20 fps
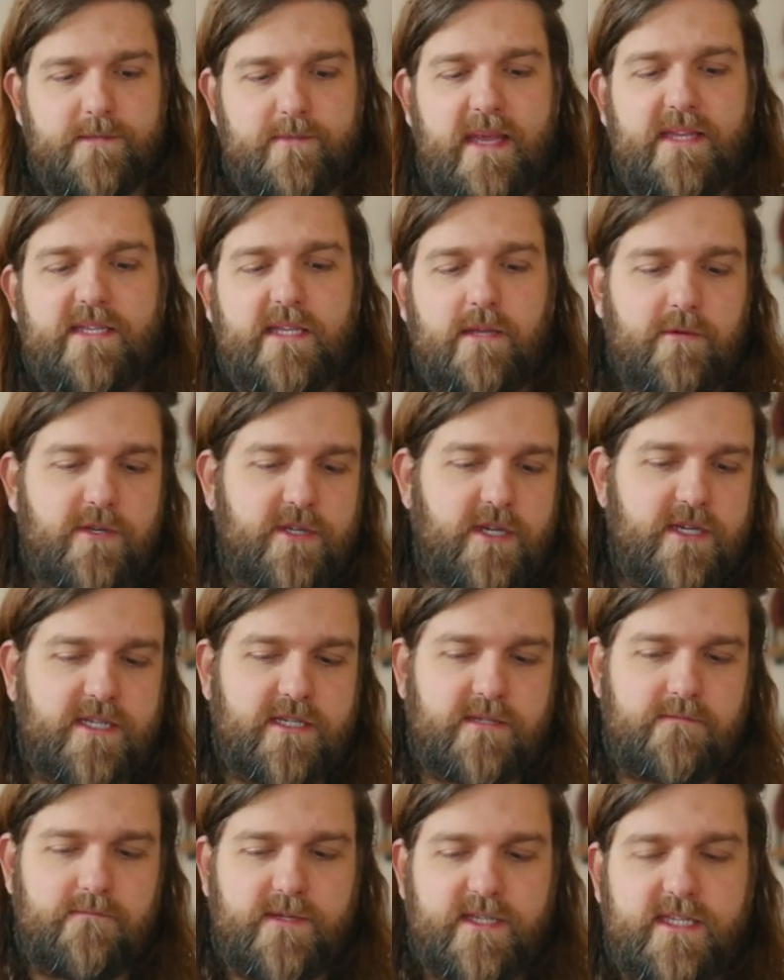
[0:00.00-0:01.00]
basically we're
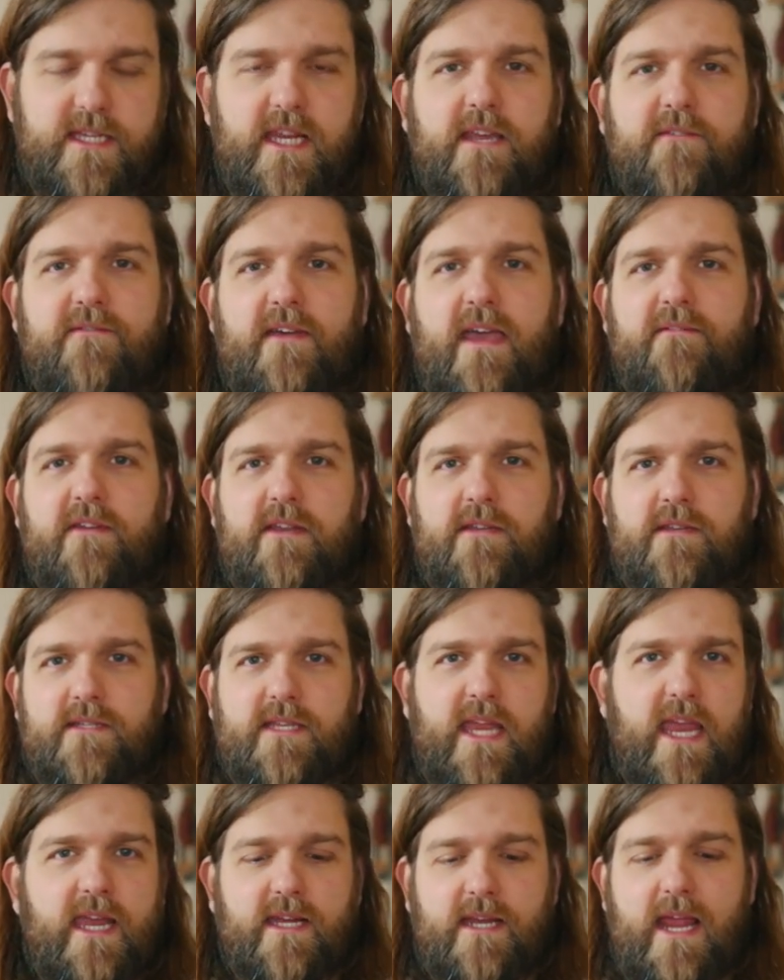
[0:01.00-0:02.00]
just sick of having to
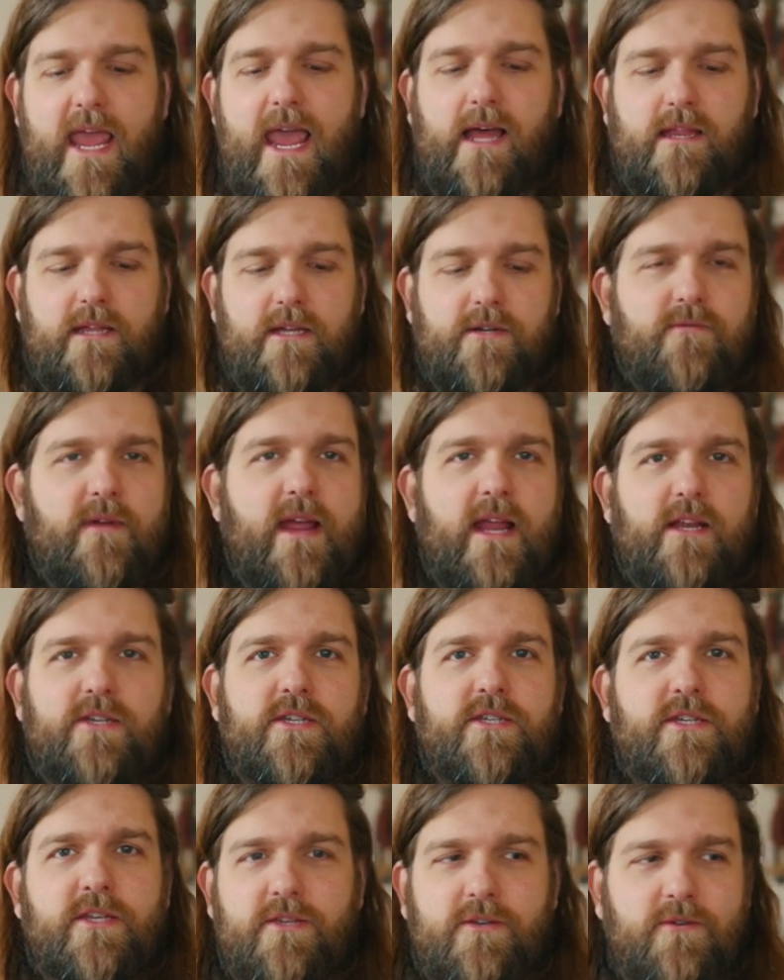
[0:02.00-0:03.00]
take an Allen
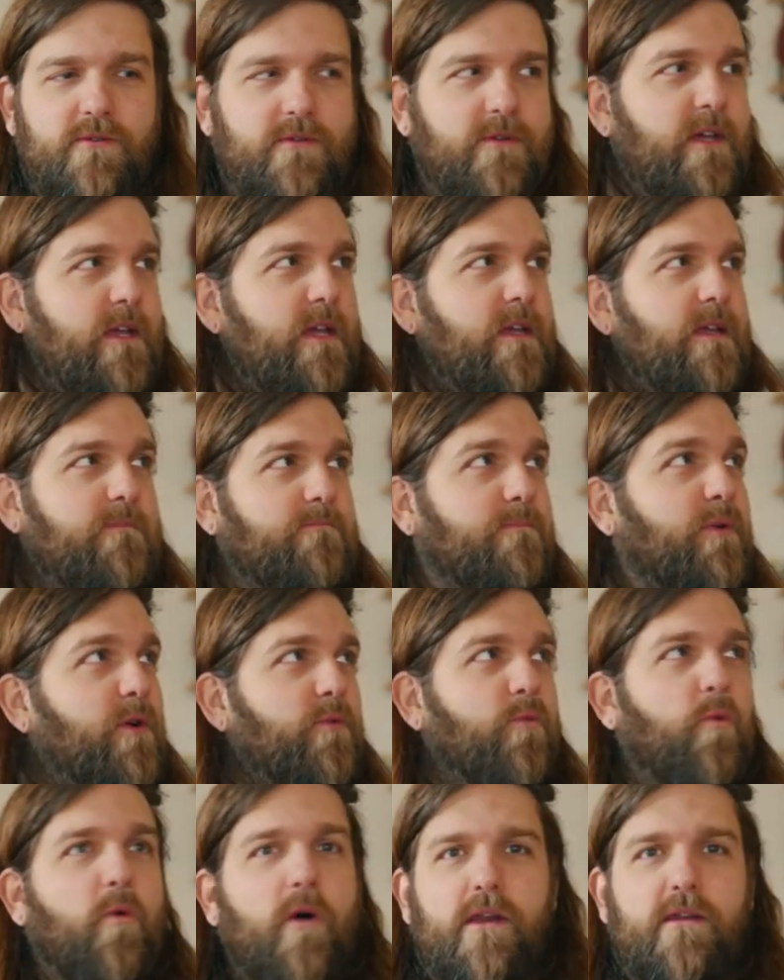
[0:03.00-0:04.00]
wrench to
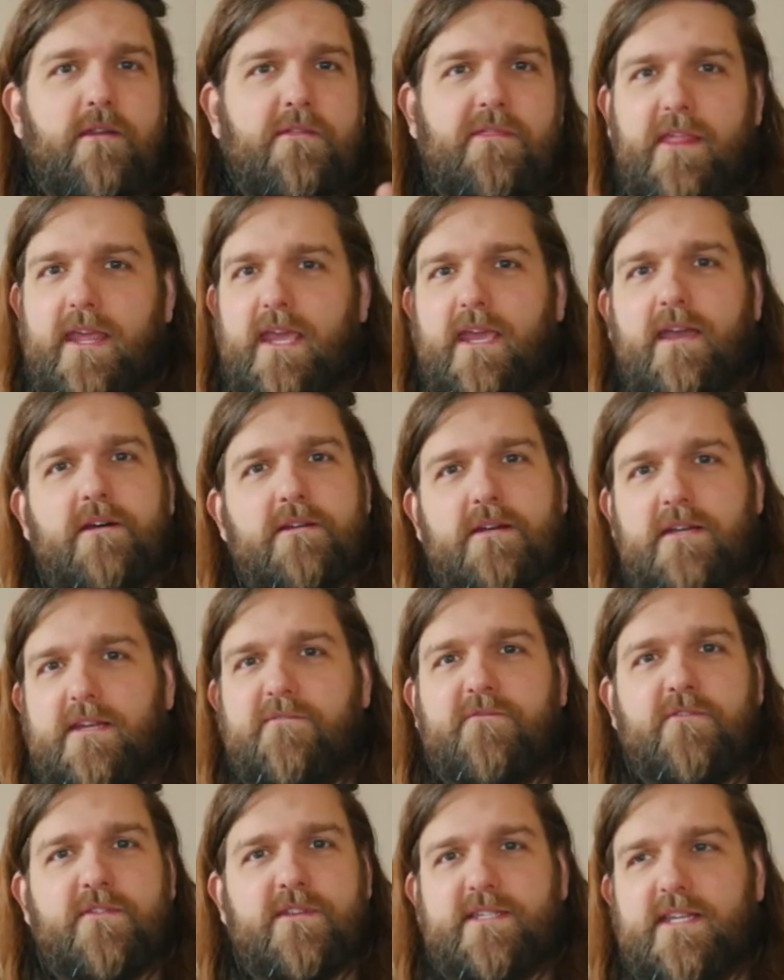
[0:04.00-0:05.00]
put one thing on a
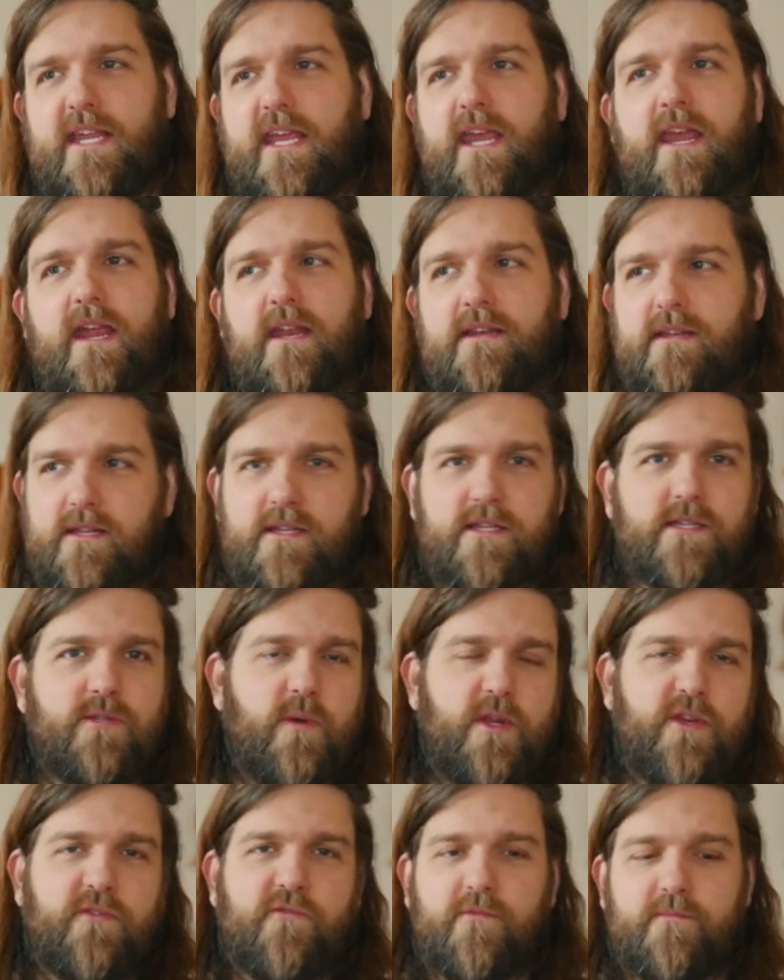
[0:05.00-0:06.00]
different stand and
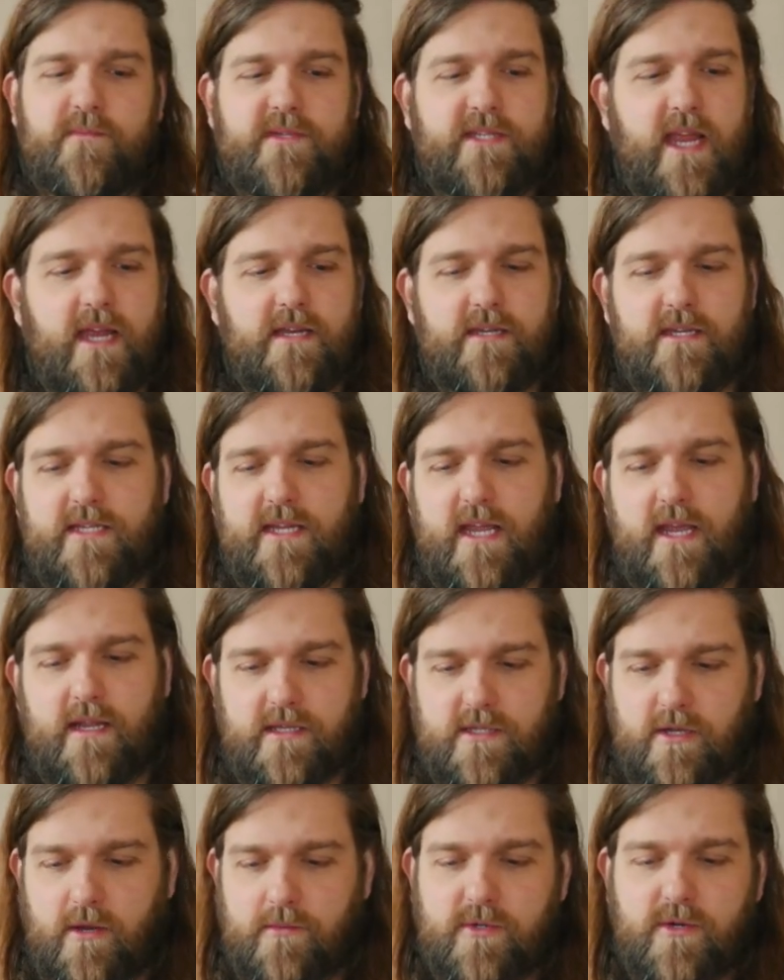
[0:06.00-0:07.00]
switch from stand to
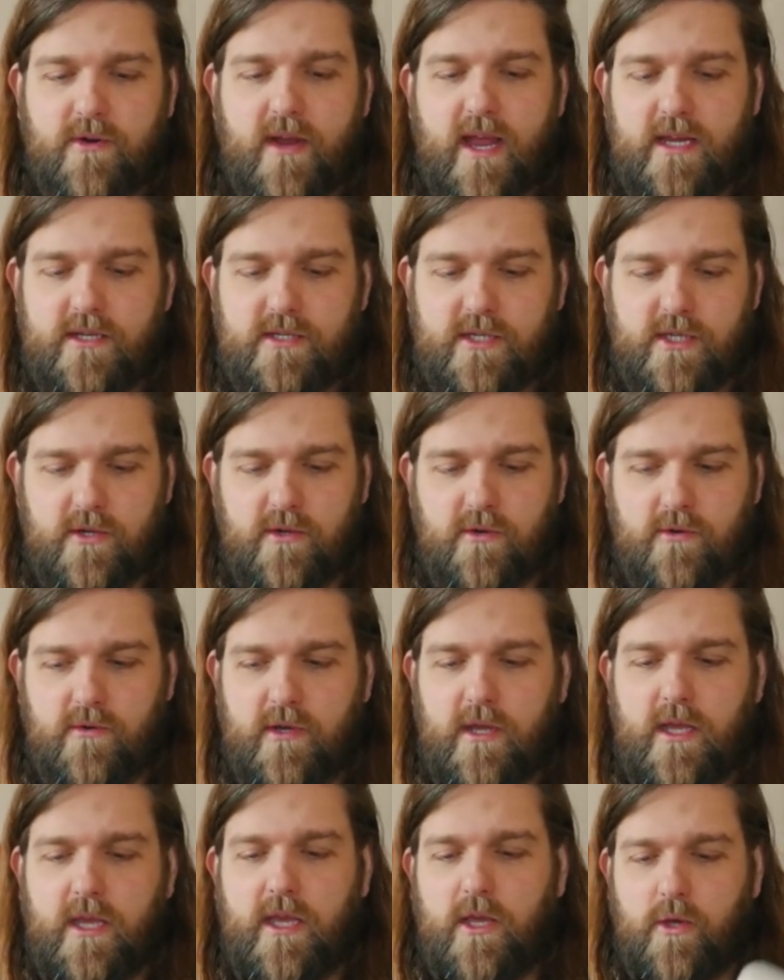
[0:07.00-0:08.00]
stand. So I'm trying to
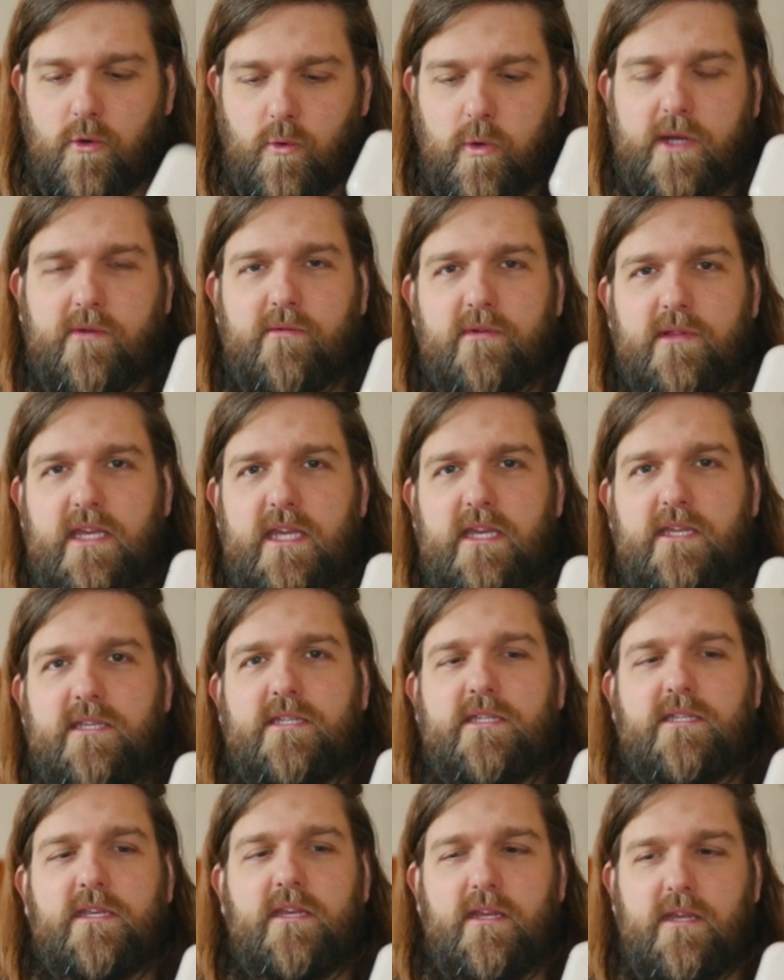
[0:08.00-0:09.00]
quick
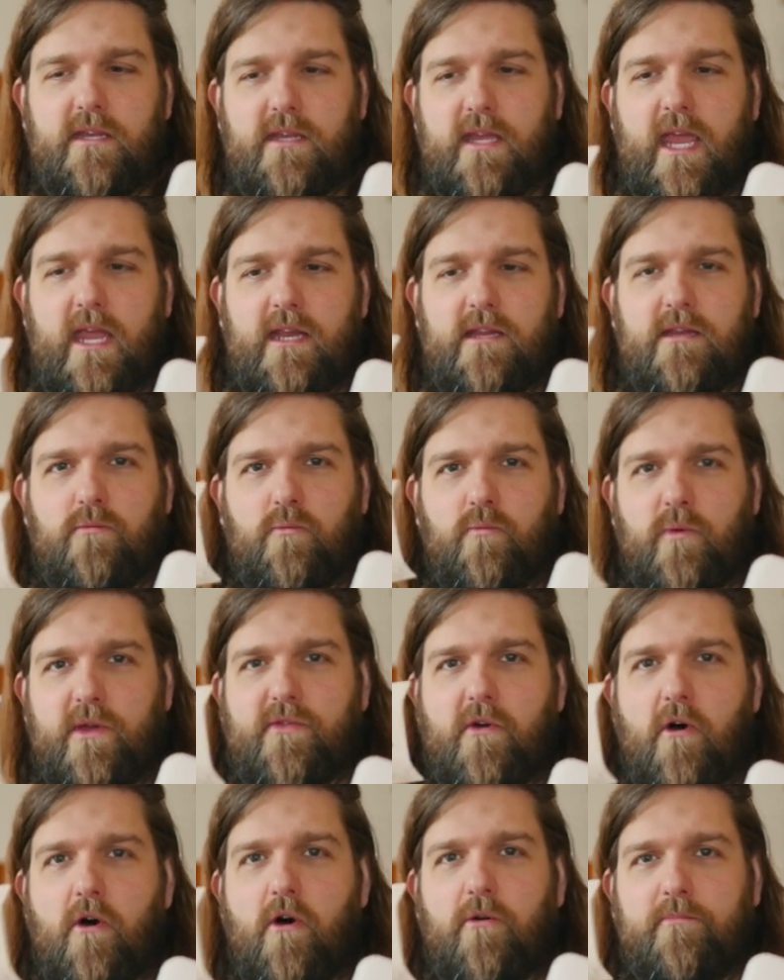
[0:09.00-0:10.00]
release and
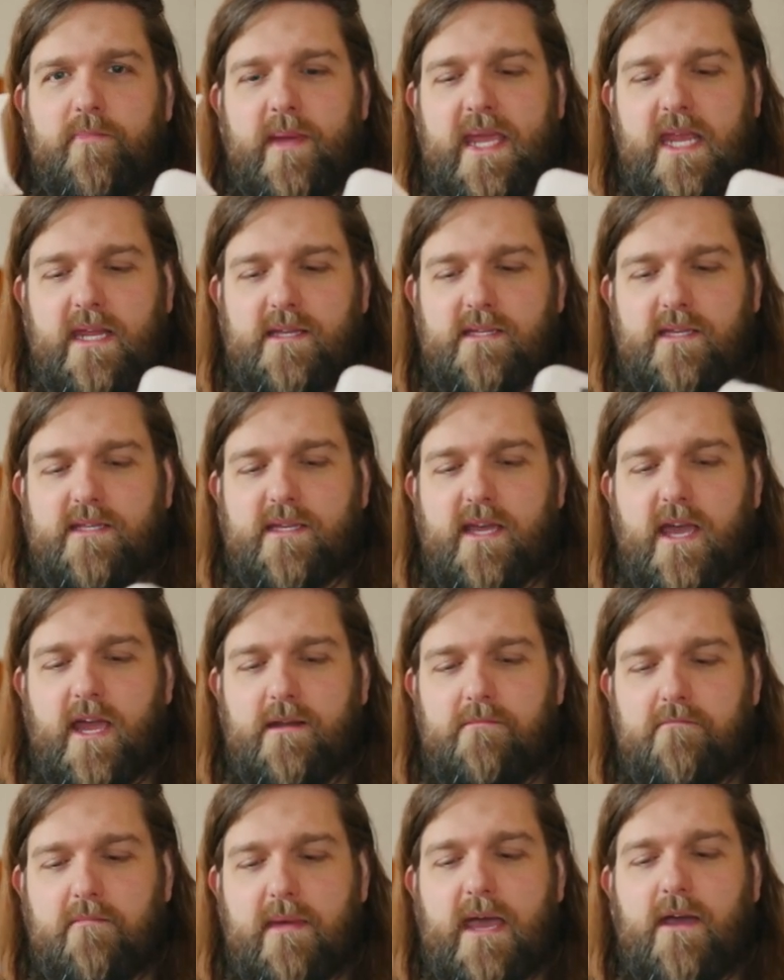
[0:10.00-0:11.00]
with all Peak
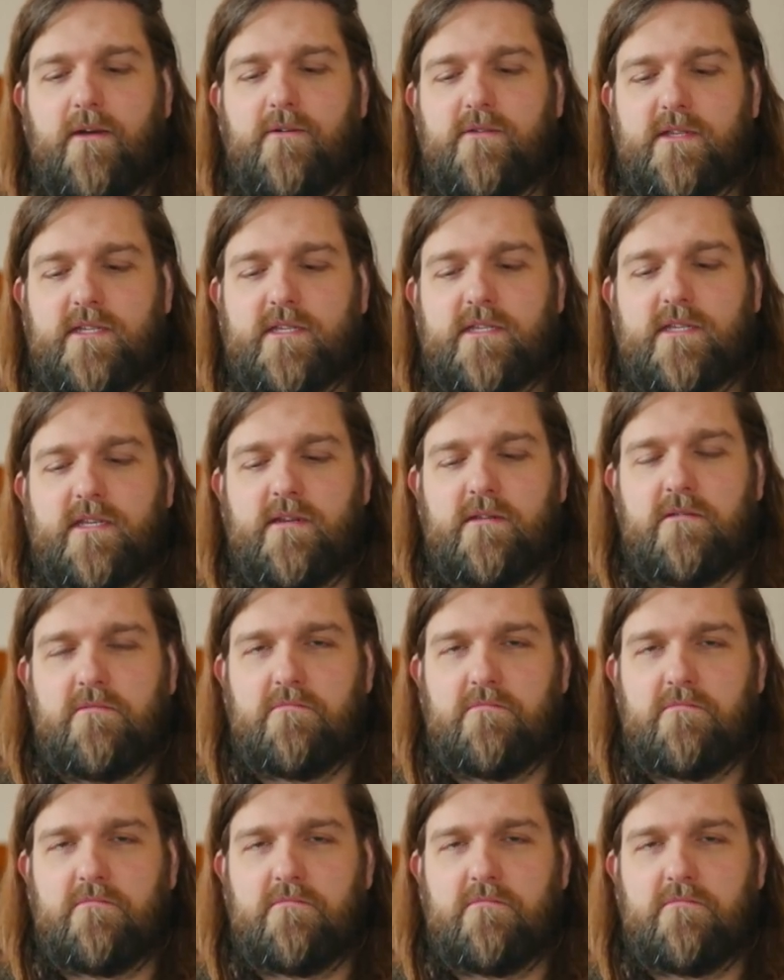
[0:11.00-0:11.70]
Design mounts